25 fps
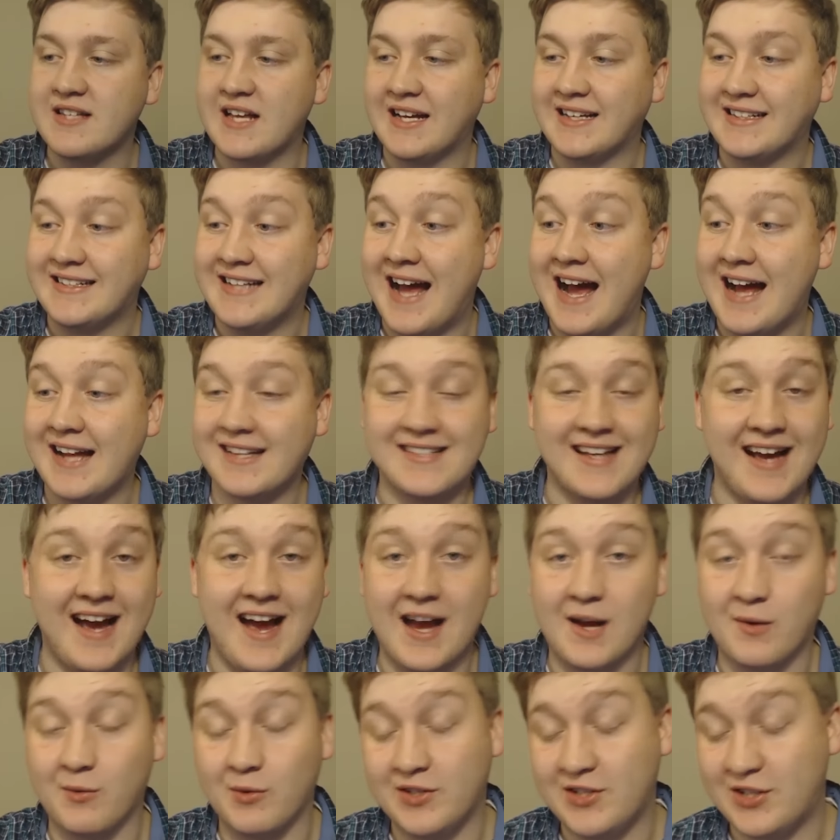one's like not
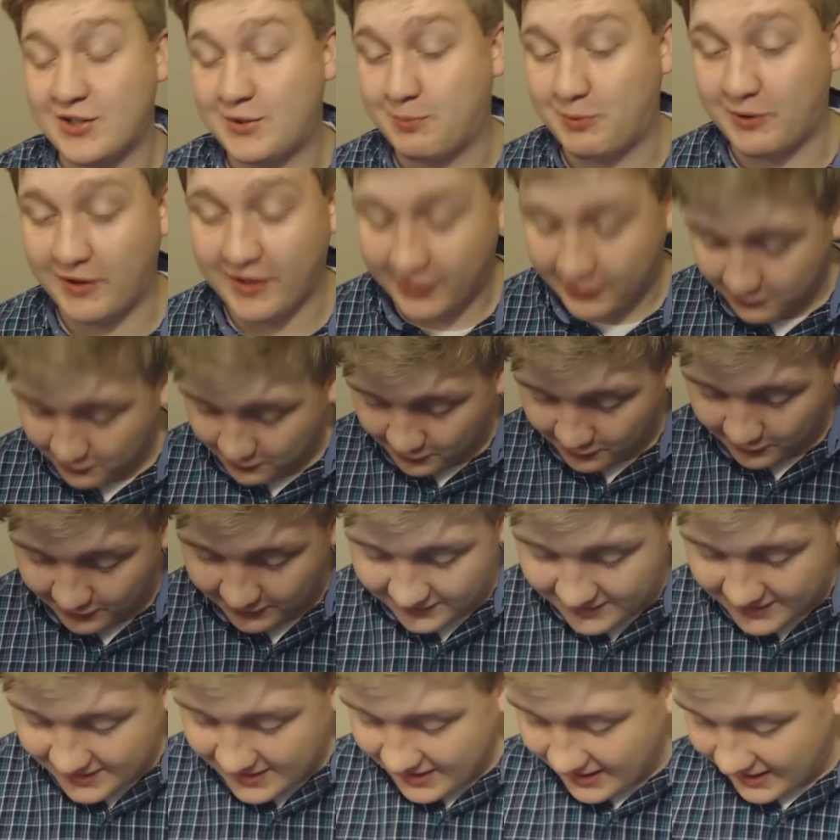tying, which is pretty
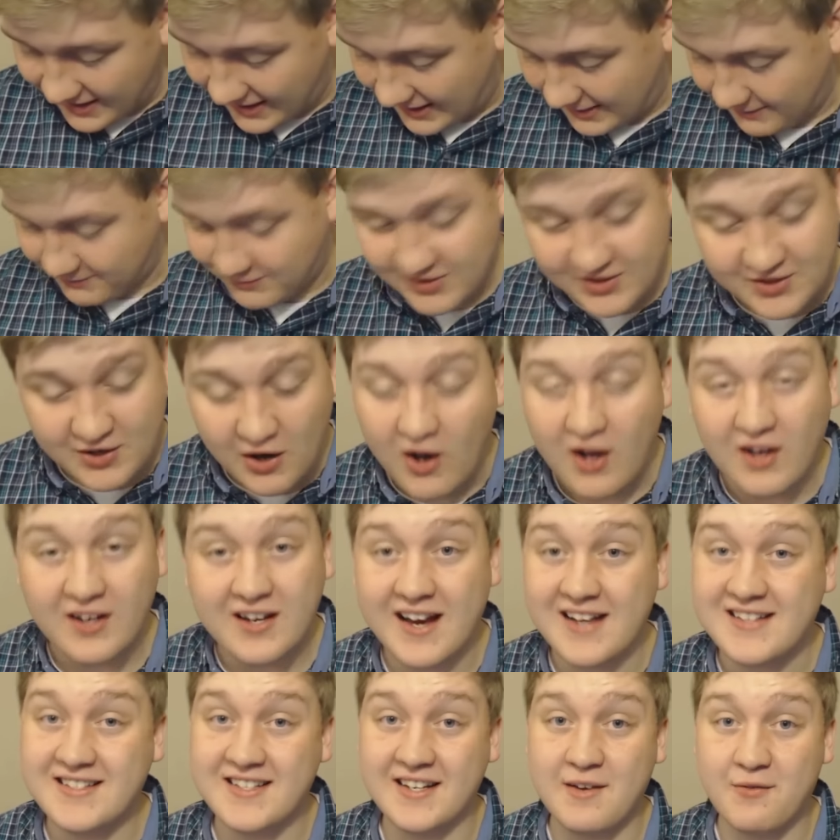cool. Just all
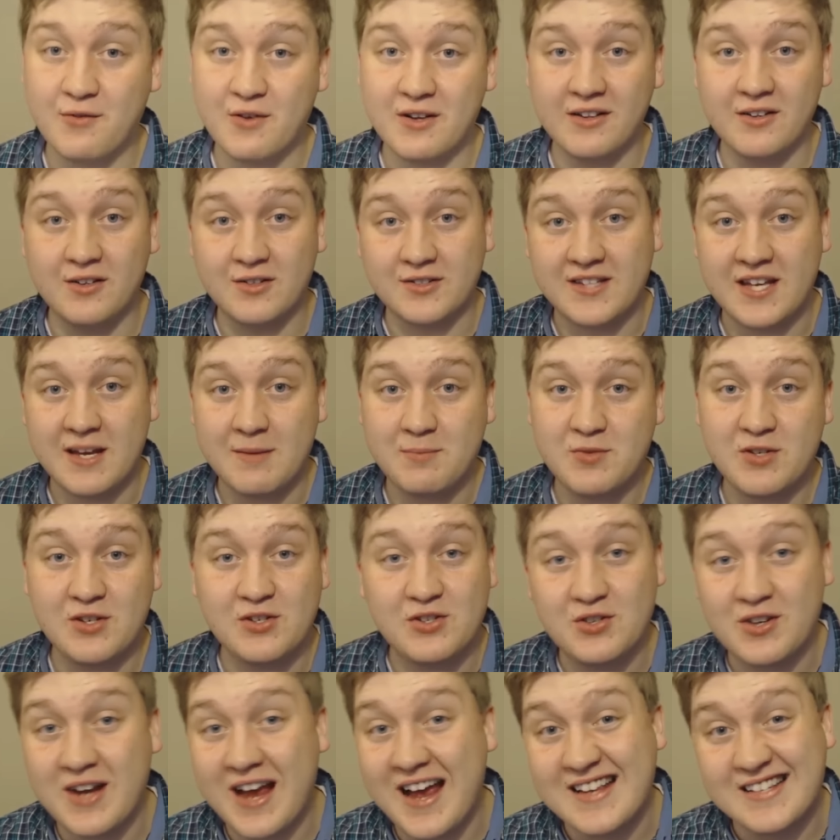kinds of different little tips
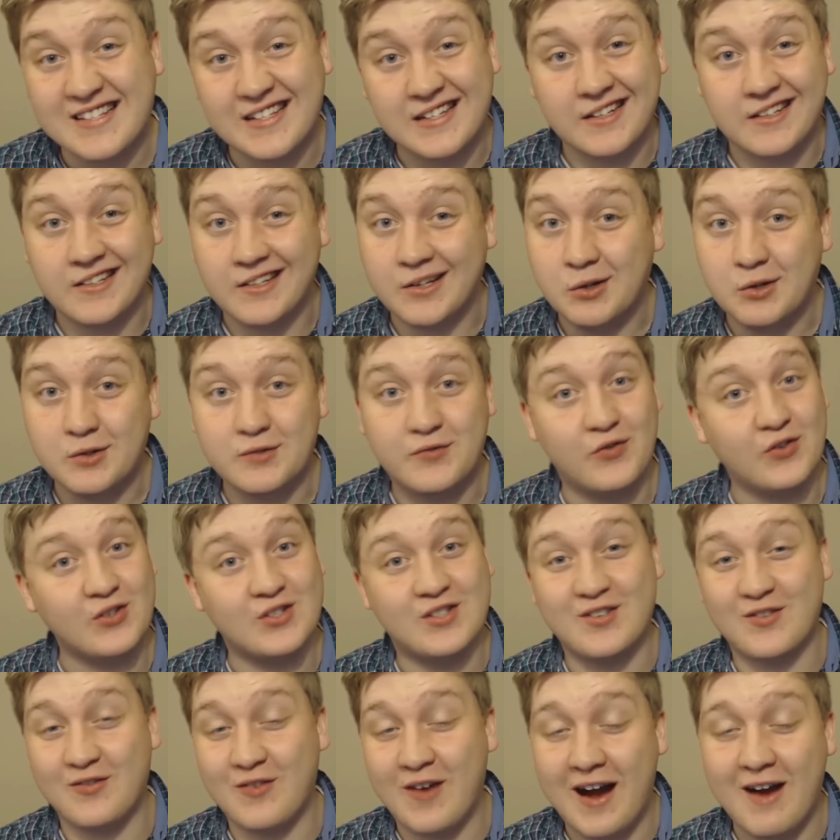that you guys could use for
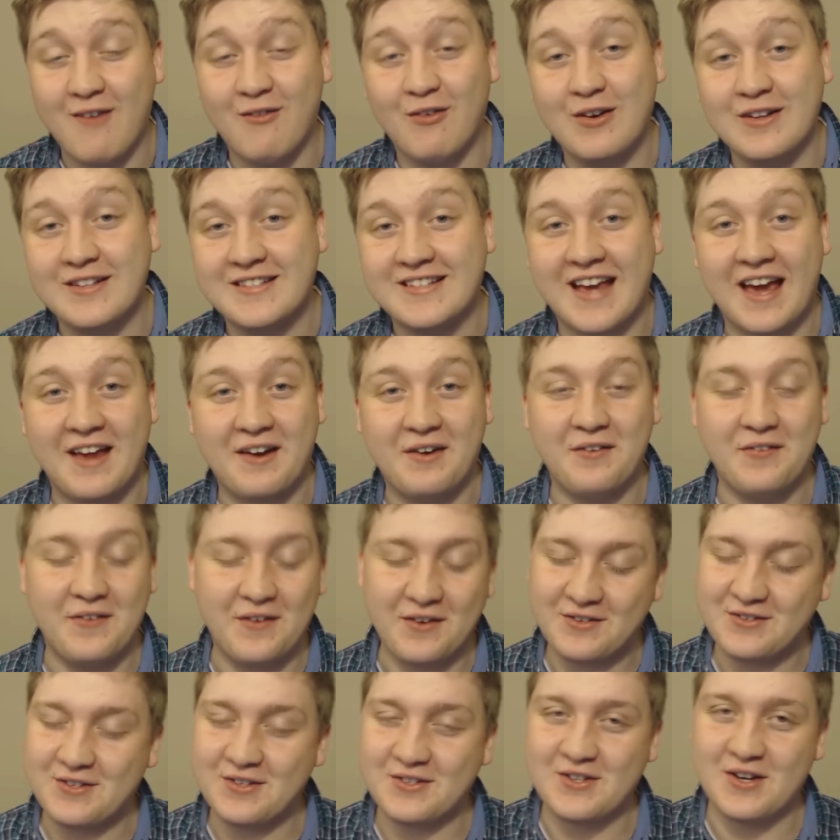survival. It's got on
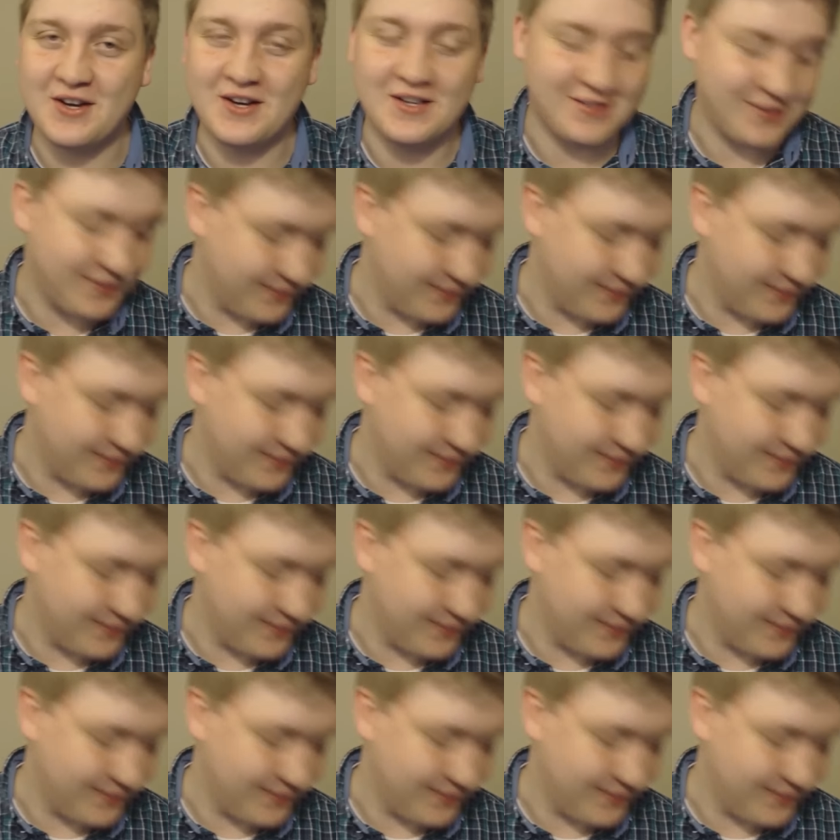there, so it's